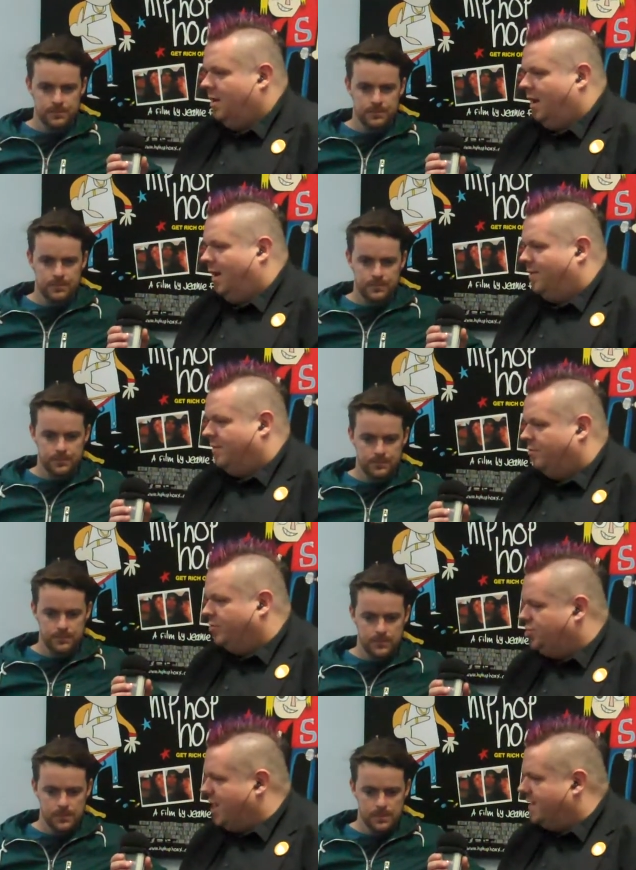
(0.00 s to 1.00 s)
Speaker 1: uh, they're
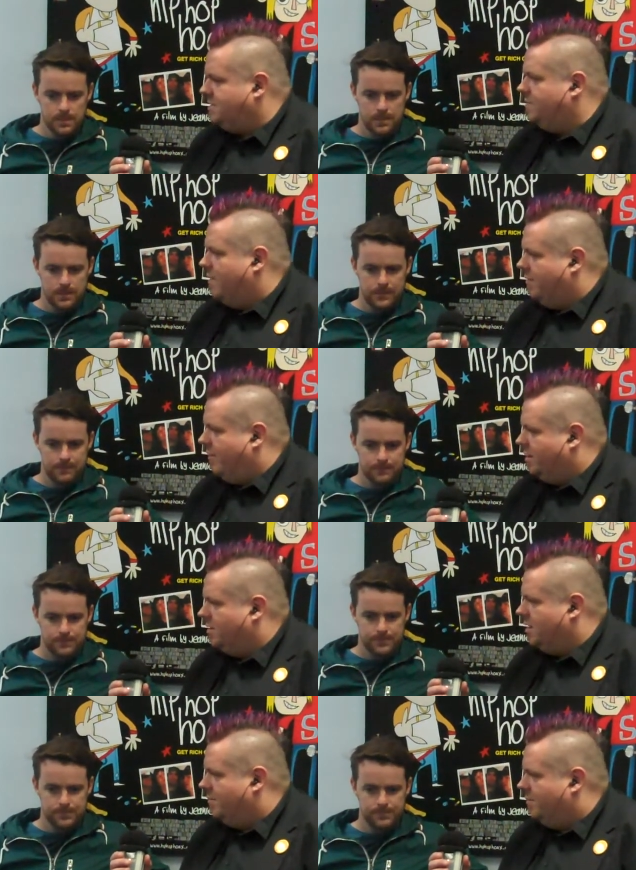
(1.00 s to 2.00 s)
rejected by
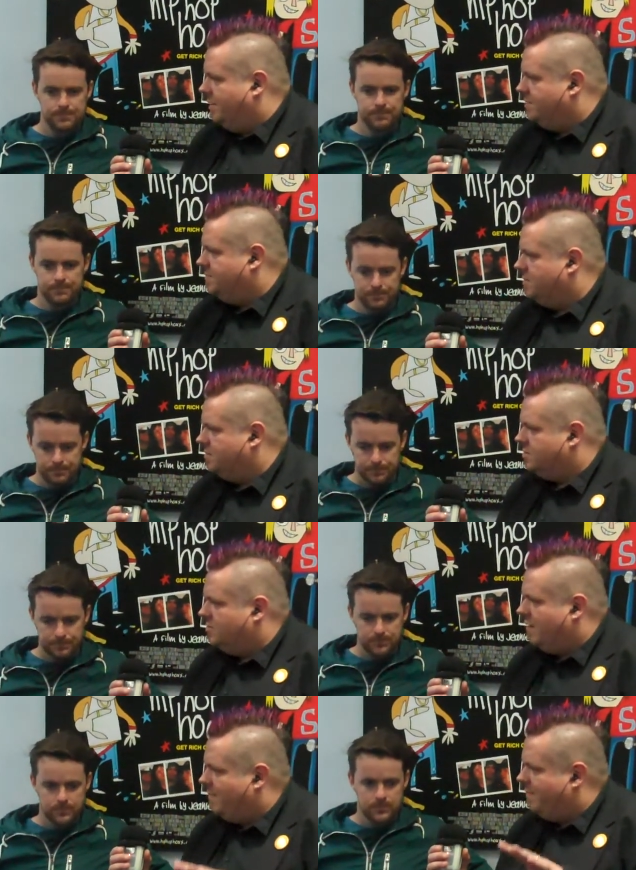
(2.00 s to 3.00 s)
record companies because
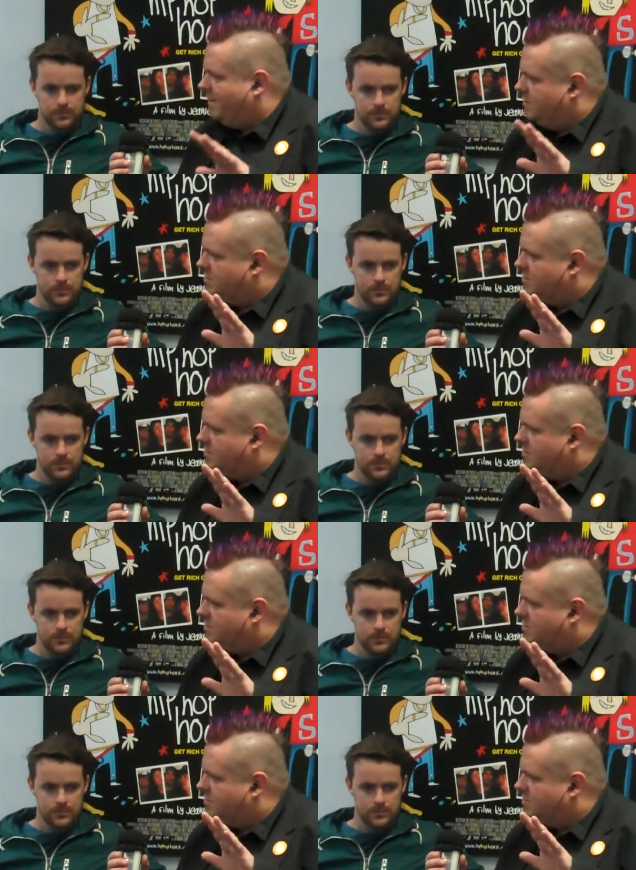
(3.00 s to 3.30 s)
they're rapping in